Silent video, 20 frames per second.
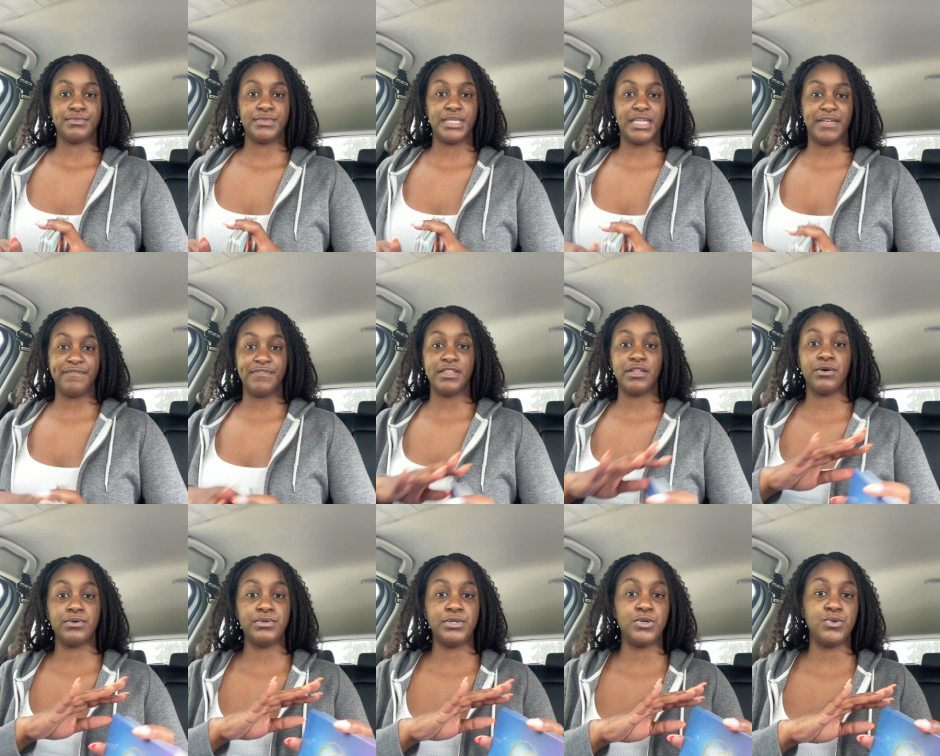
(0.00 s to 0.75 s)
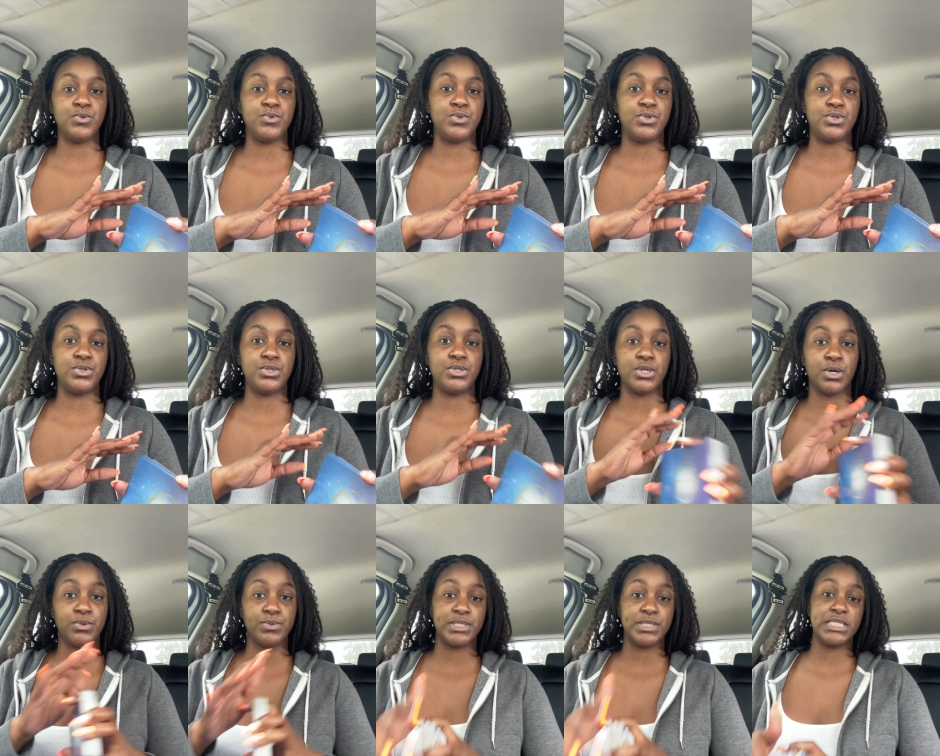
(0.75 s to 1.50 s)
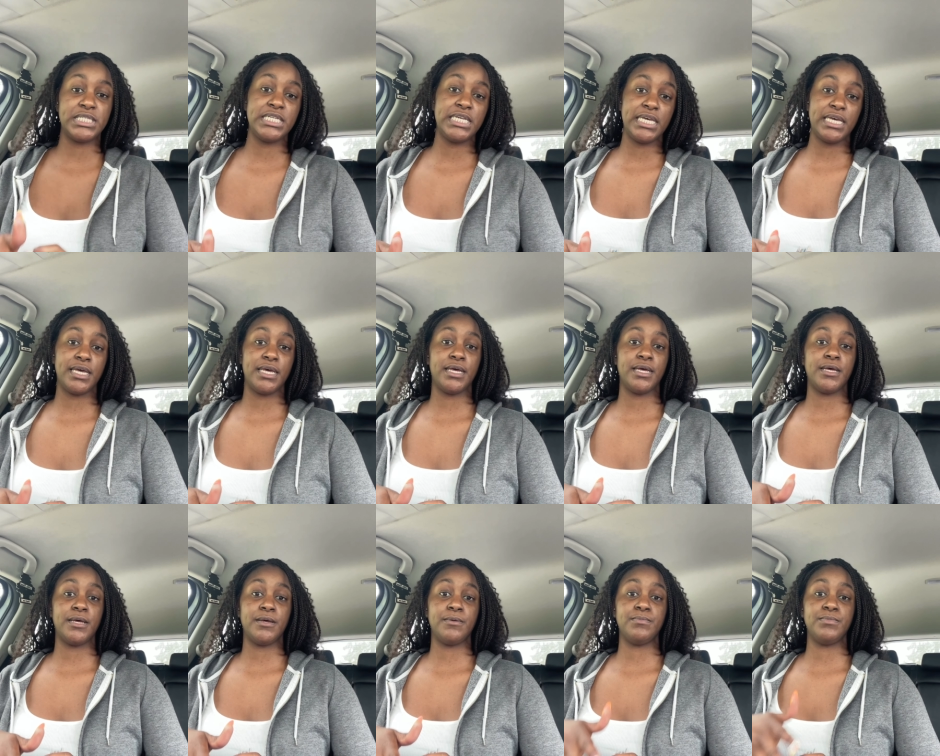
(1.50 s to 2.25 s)
Even though you don't see
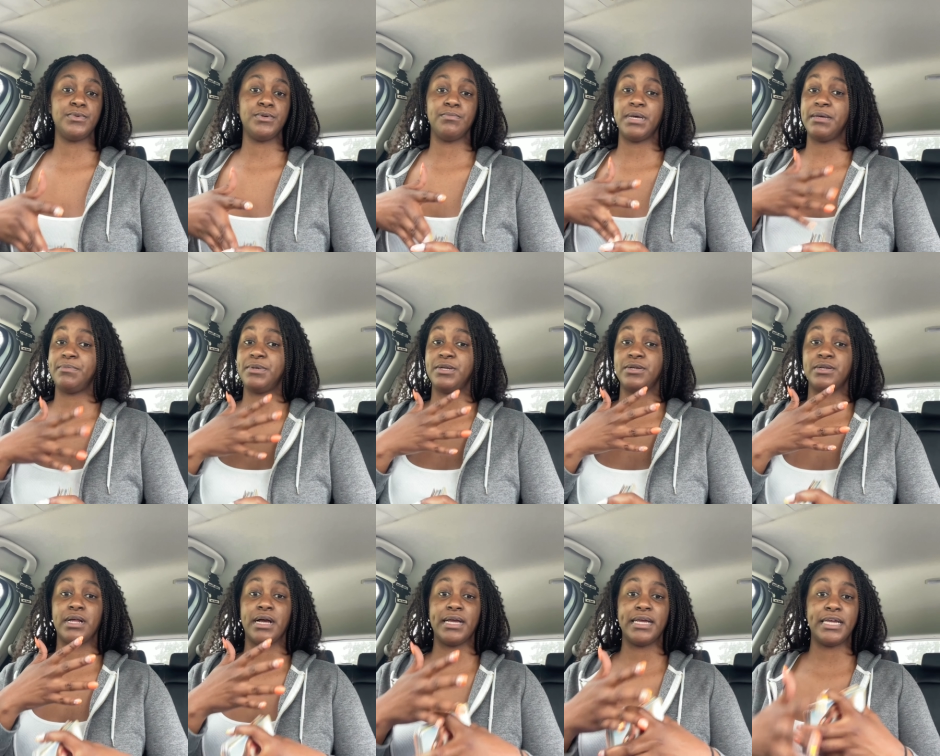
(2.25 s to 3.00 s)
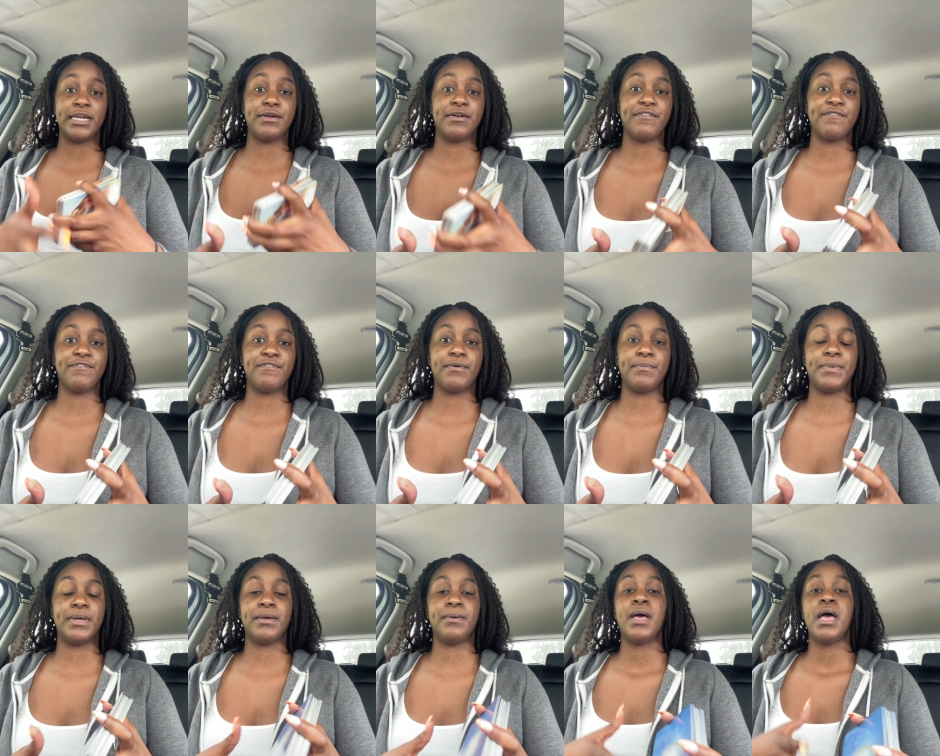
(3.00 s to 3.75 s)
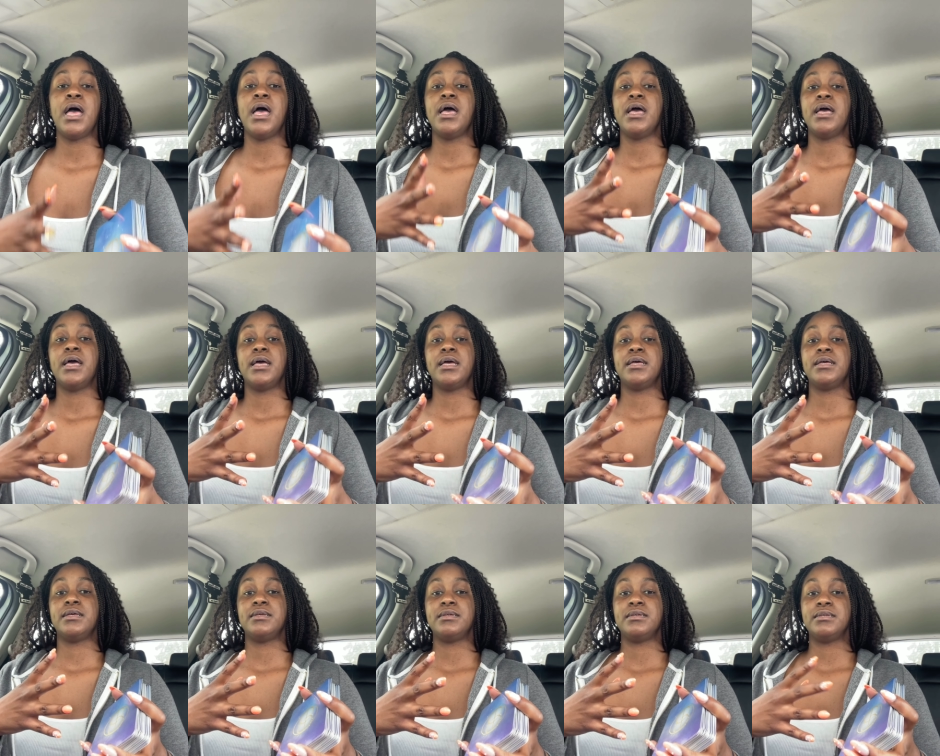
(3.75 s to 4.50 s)
him, you, maybe you're not hearing from him,
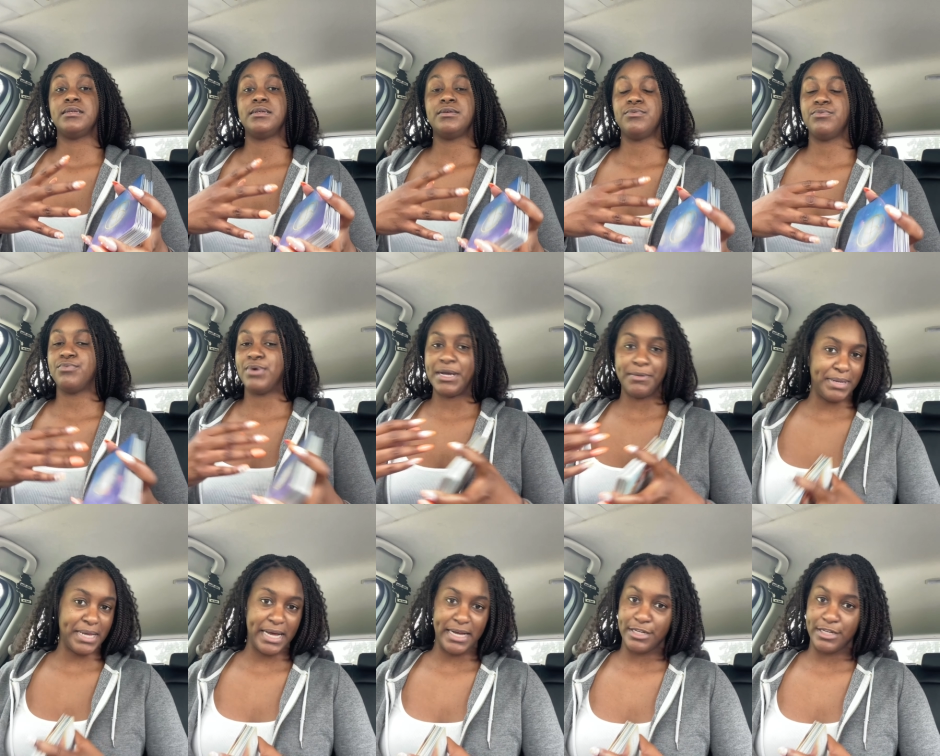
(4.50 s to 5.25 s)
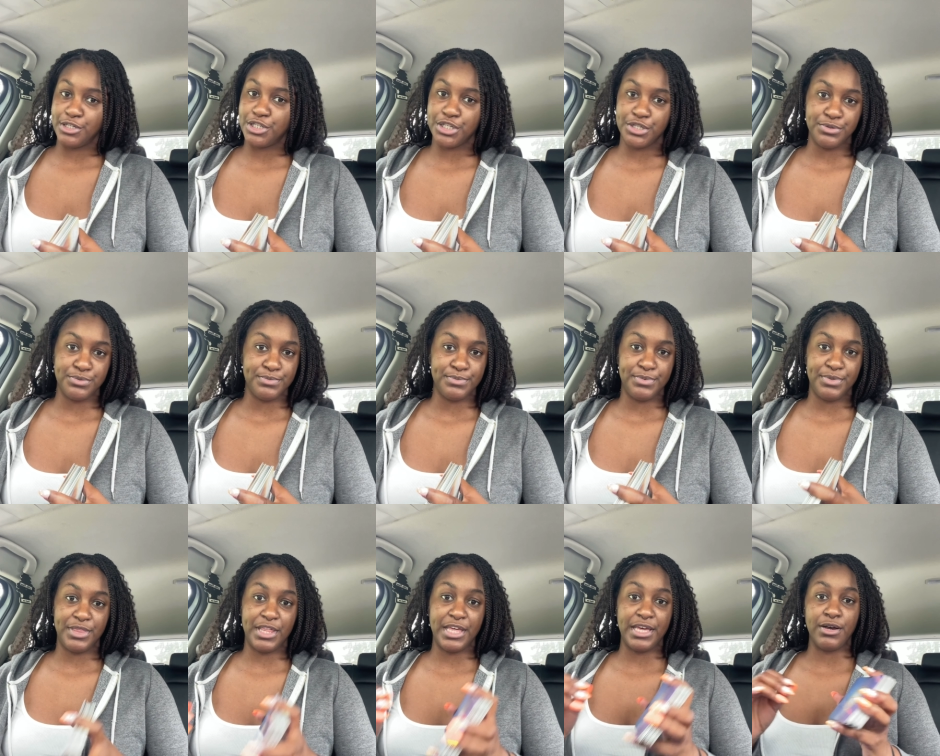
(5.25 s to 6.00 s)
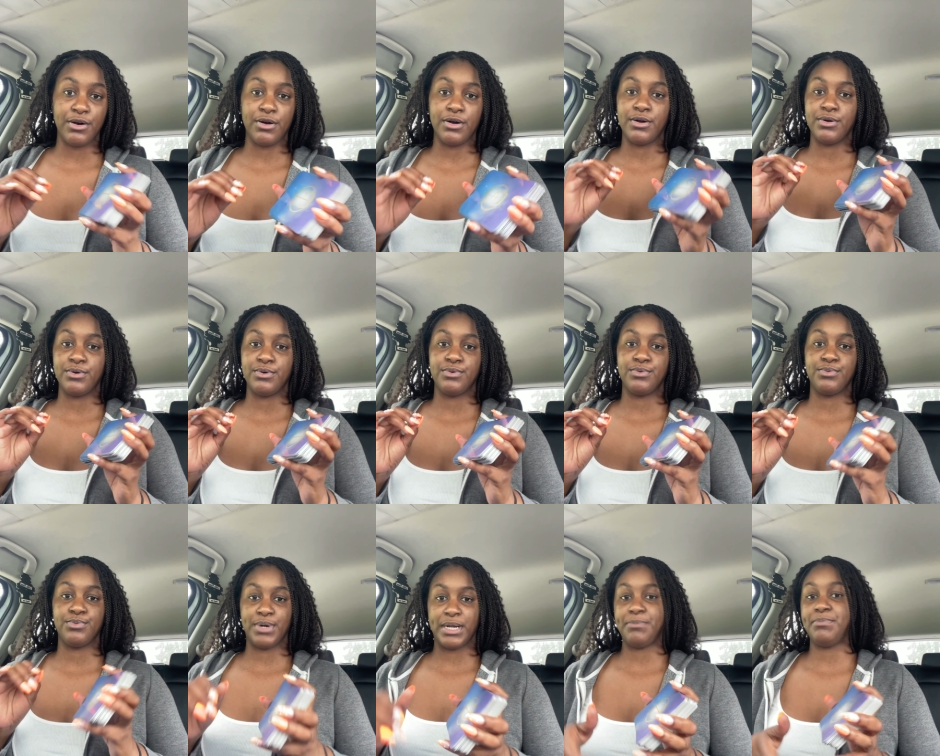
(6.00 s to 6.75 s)
right behind you. They are
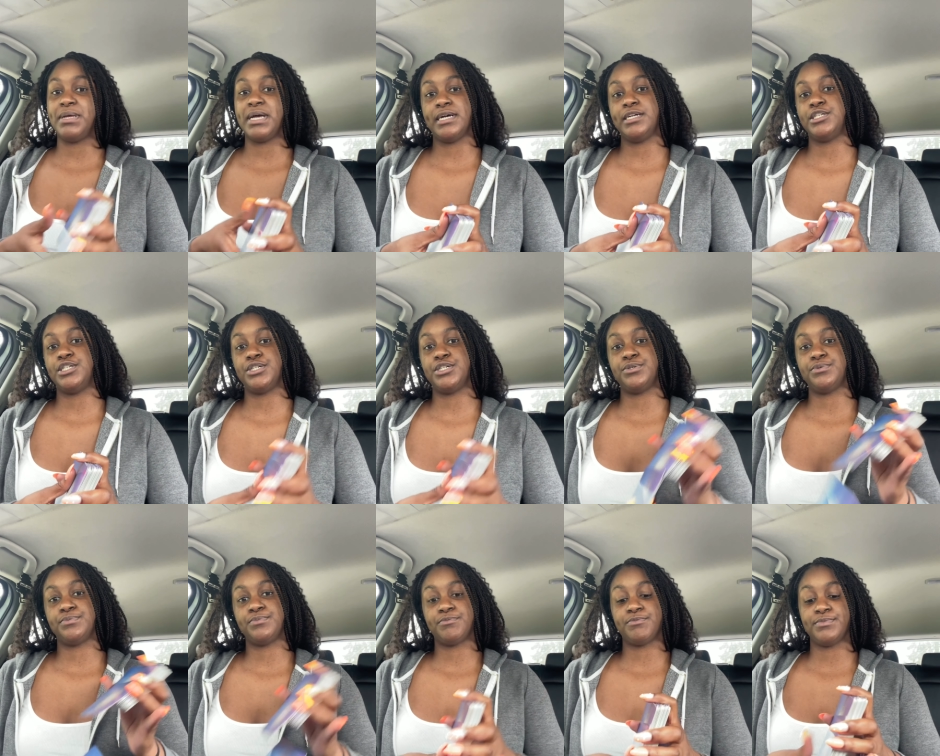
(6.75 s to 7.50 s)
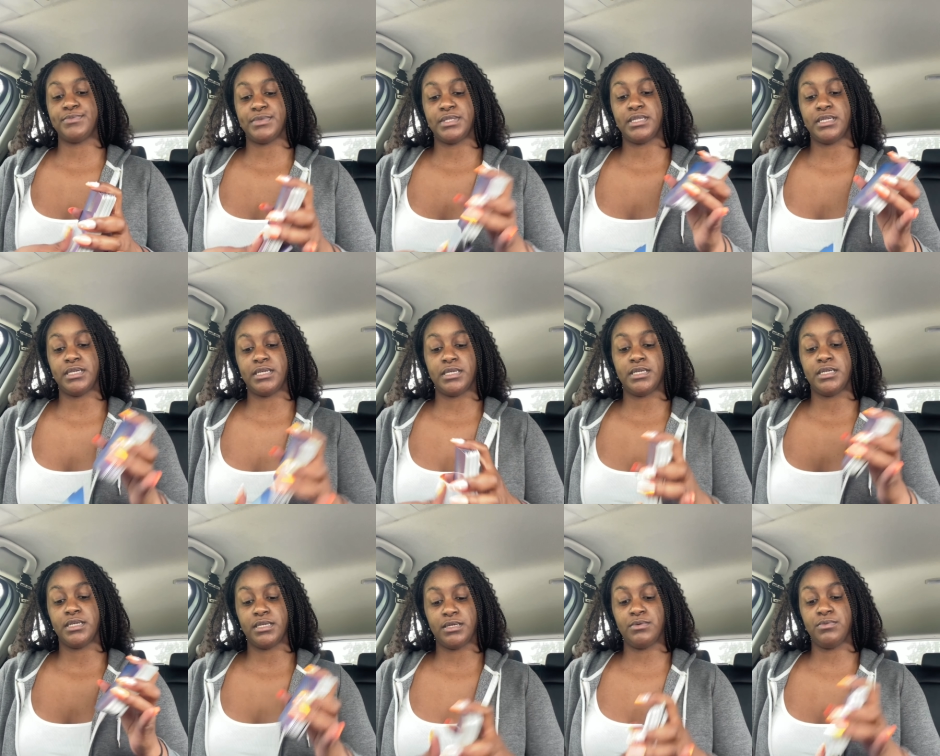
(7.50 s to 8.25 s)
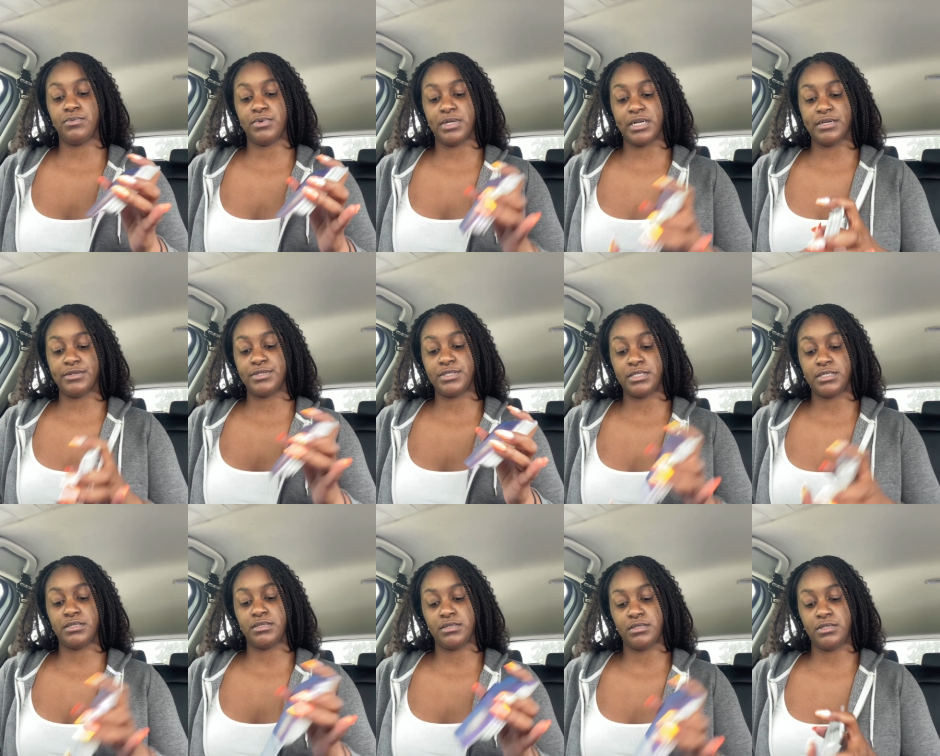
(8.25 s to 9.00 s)
right behind you. What else
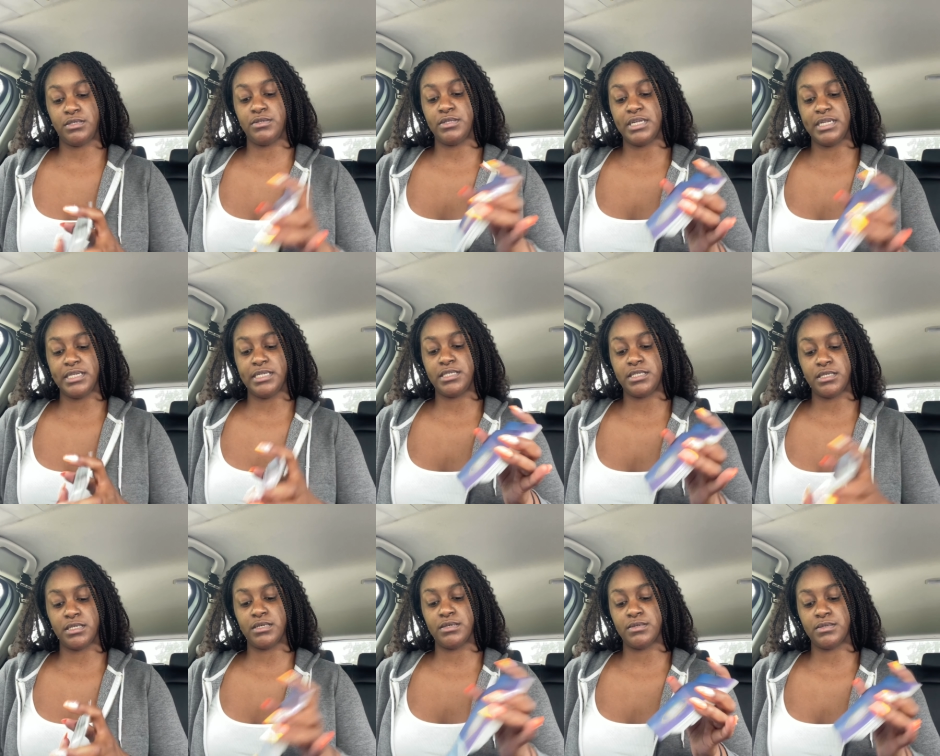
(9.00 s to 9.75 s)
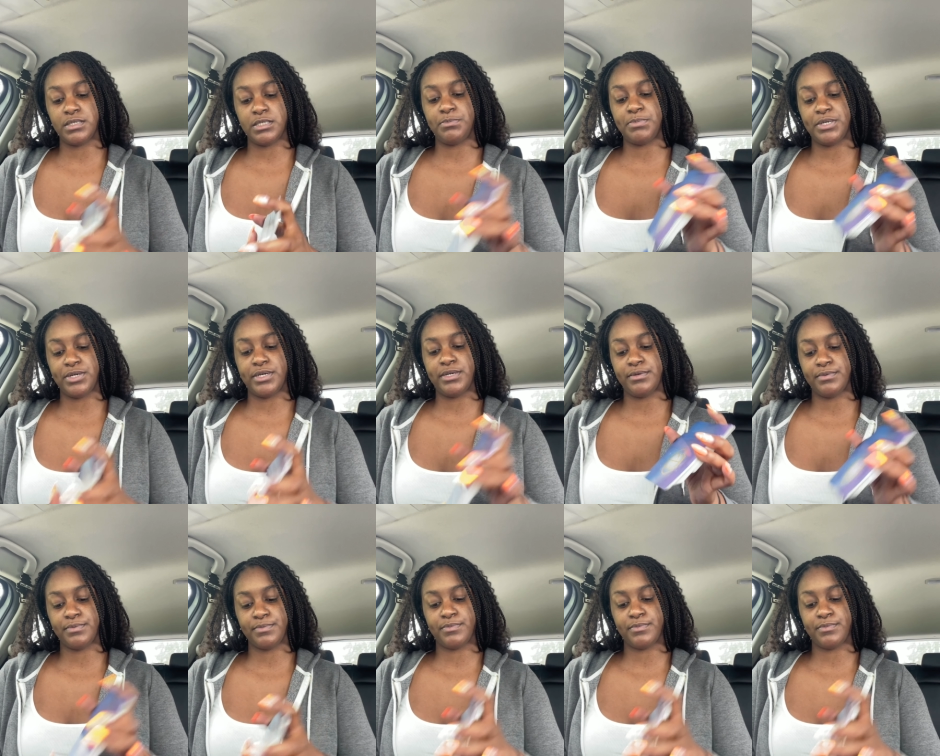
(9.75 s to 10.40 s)
do they need to know, Spirit?